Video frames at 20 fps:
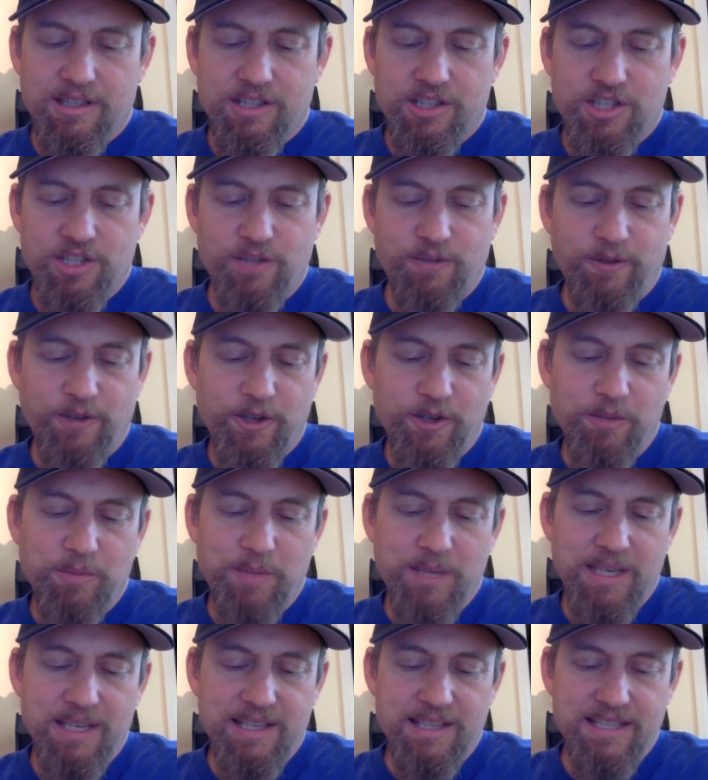She feared
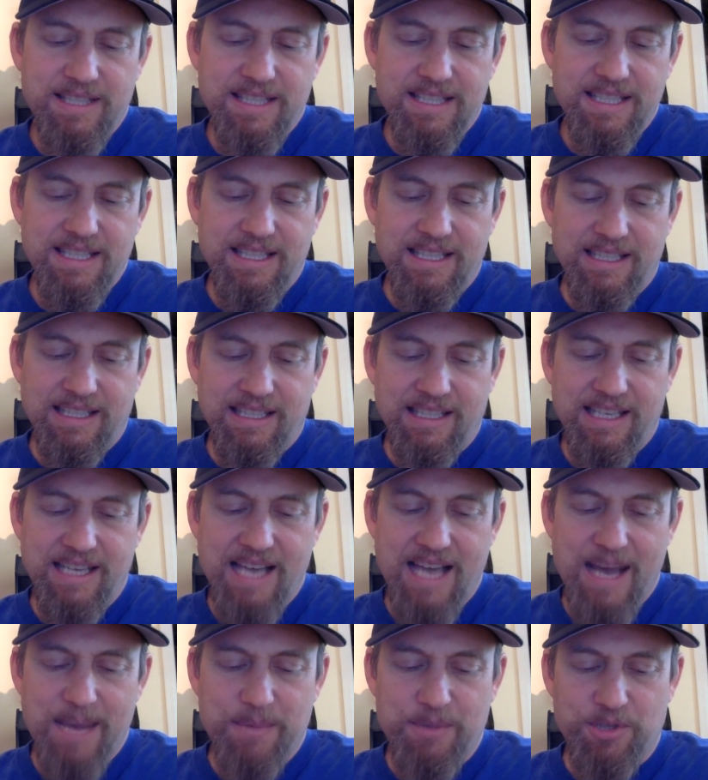being seen and
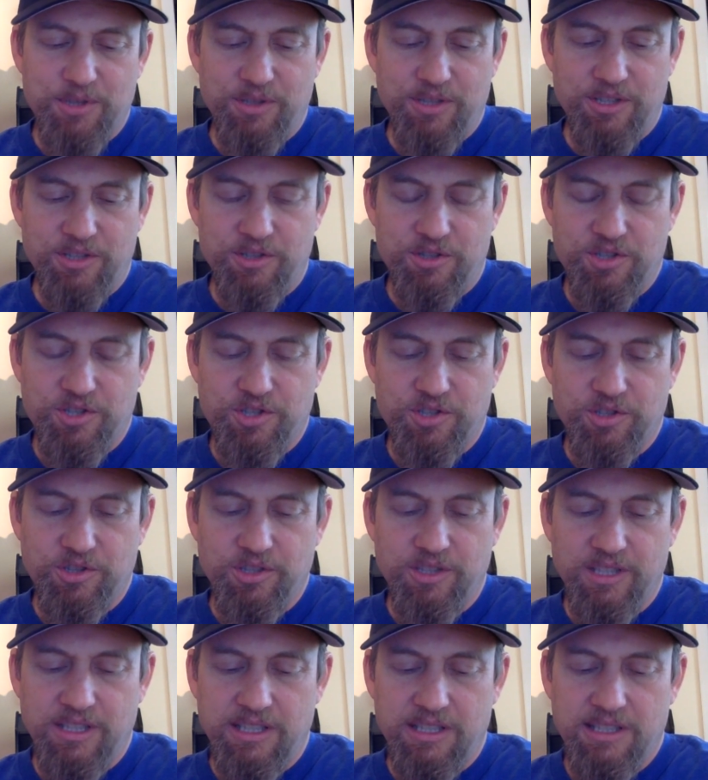captured and
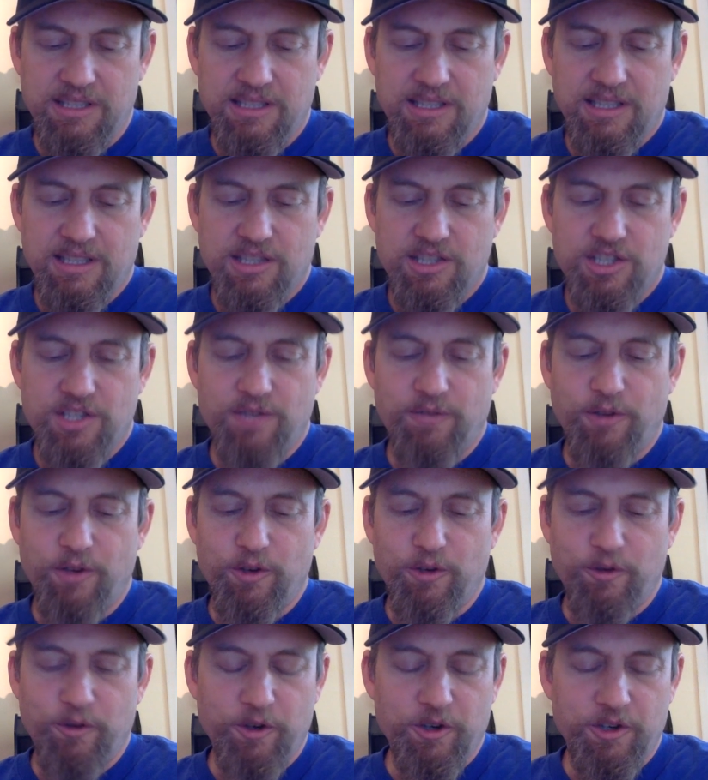destroyed. She
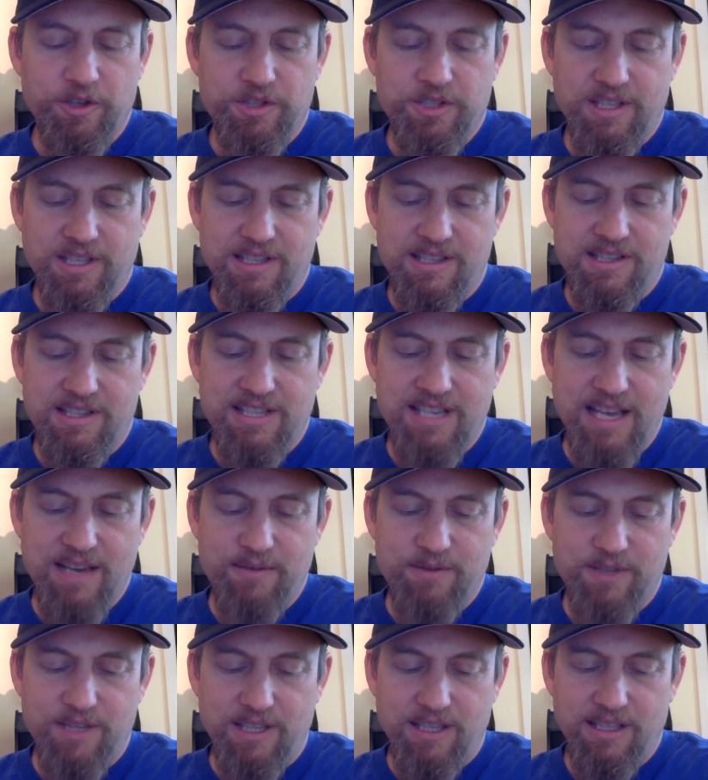feared for her son's
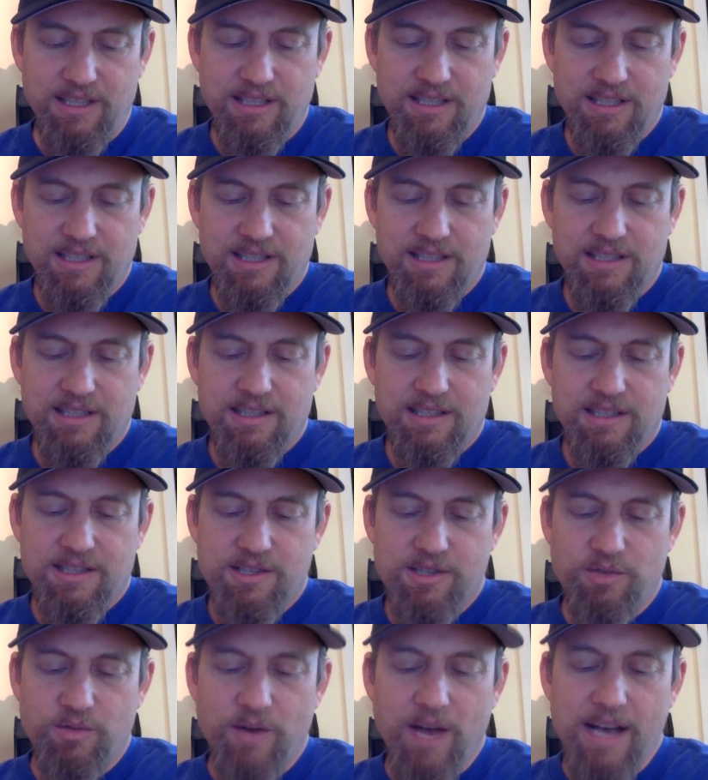safety.
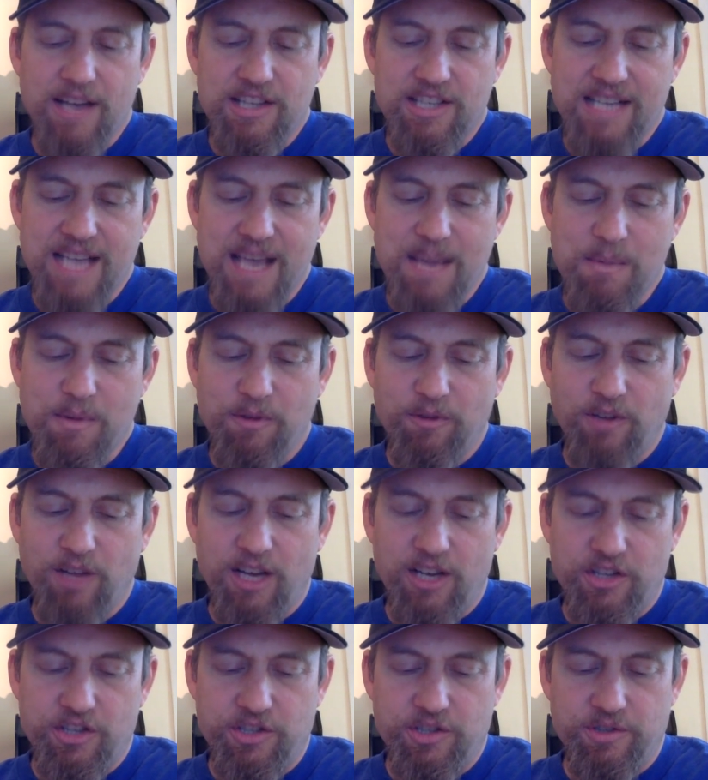So Roz
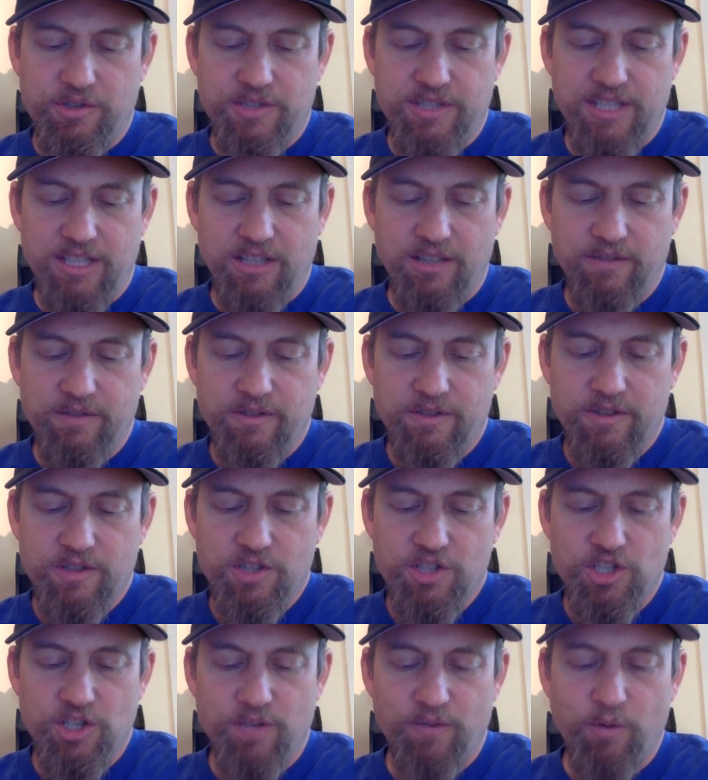camouflaged herself.
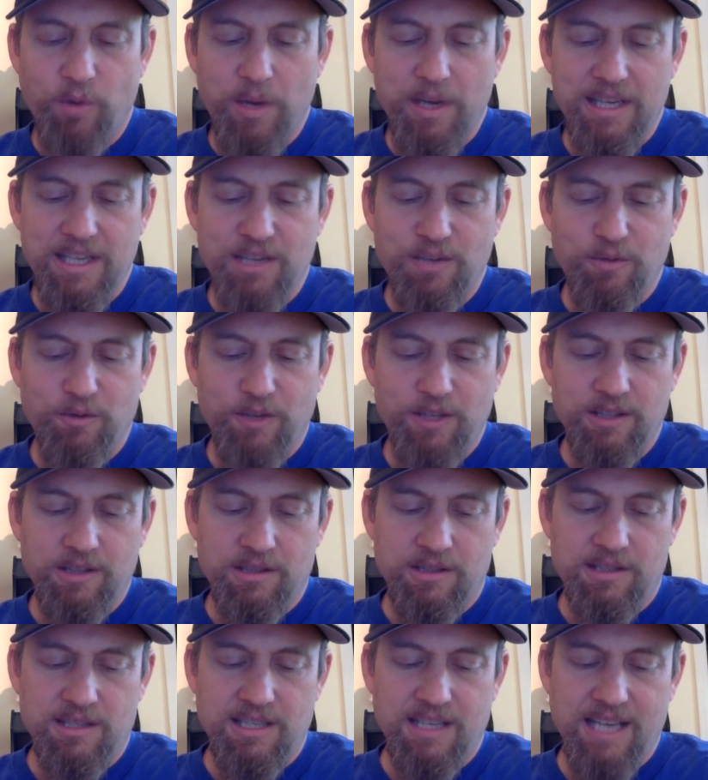She avoided the
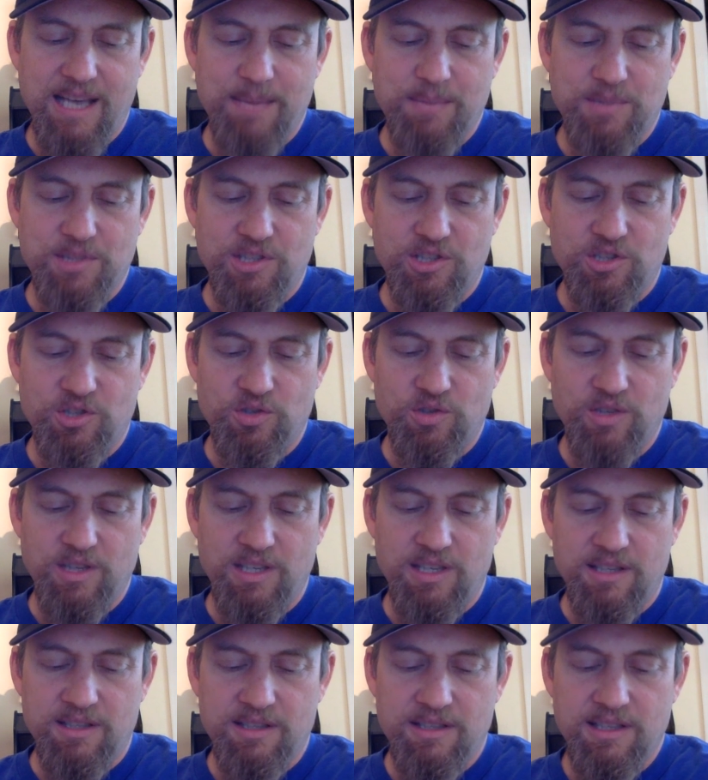fields and kept to the
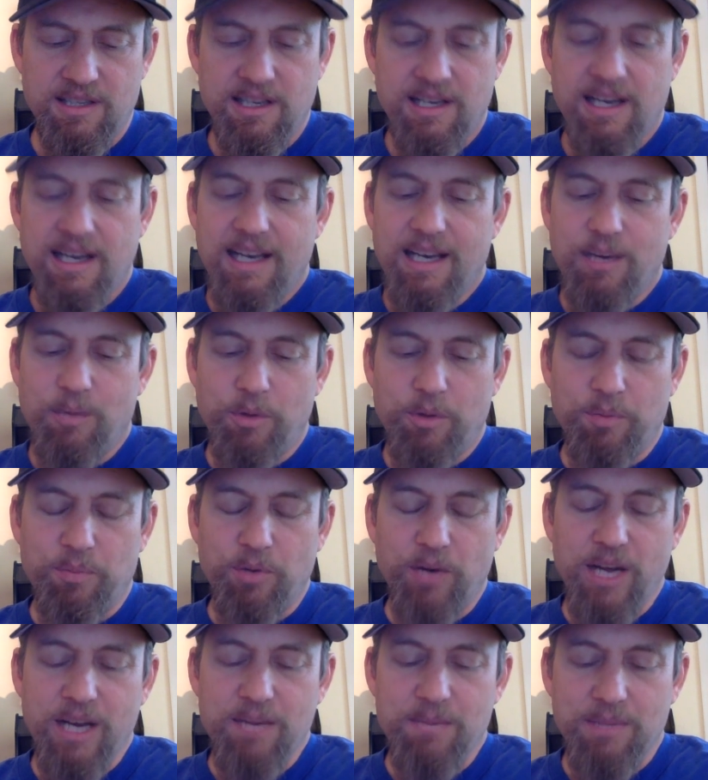trees, and with
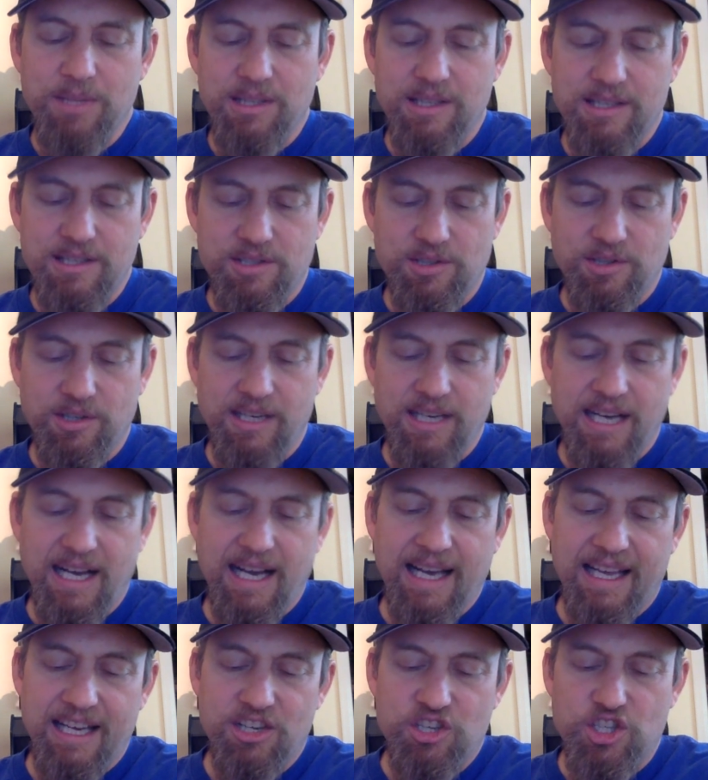Bright Bill as her
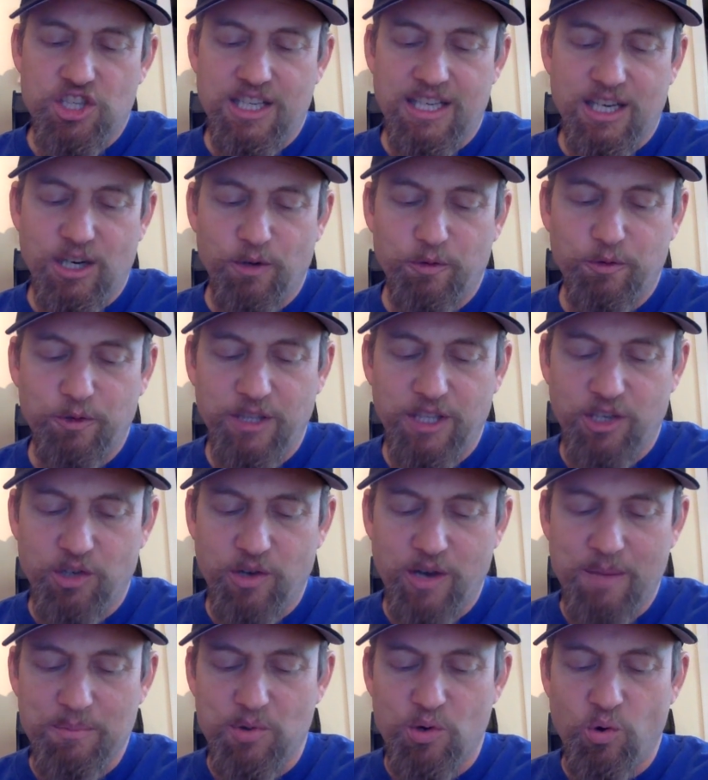guide, she carefully
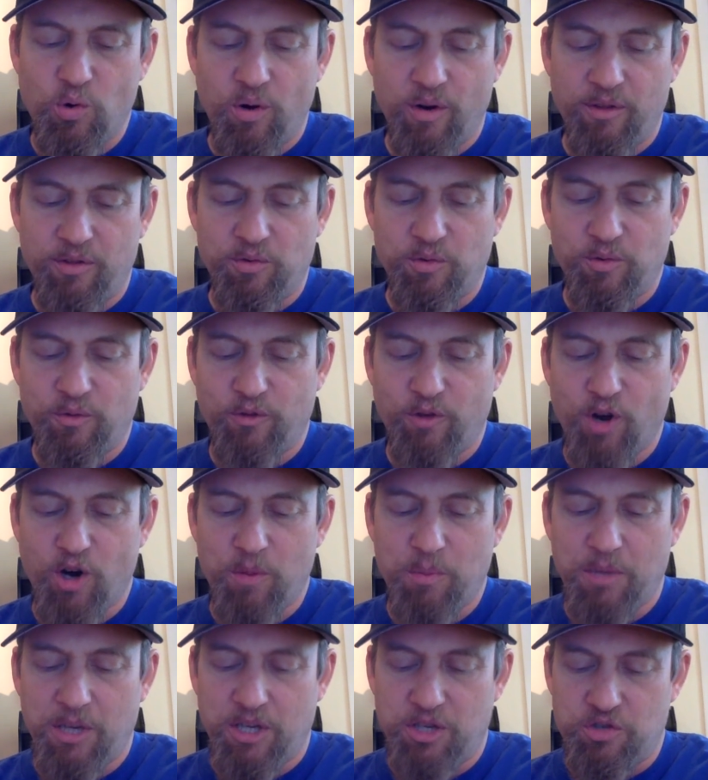crept north through
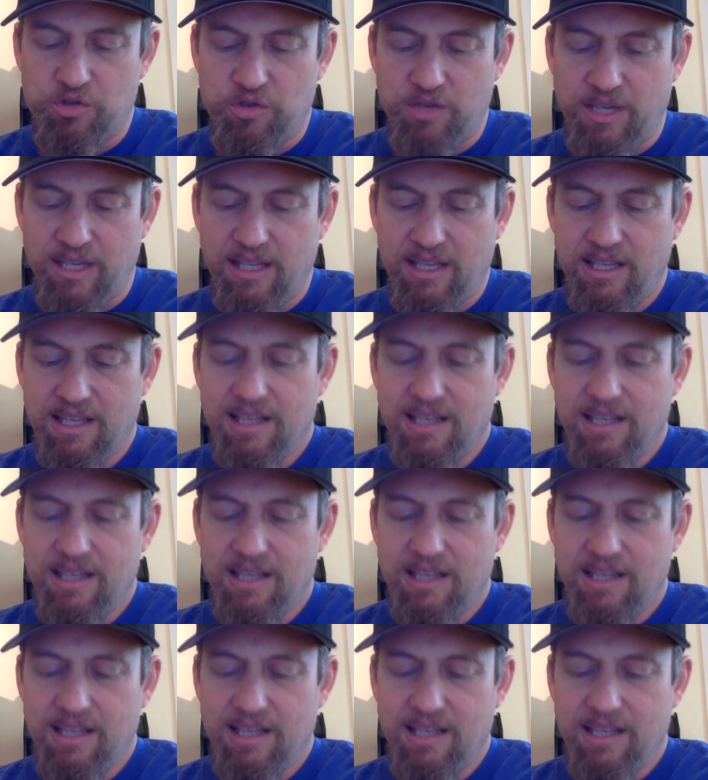farm country.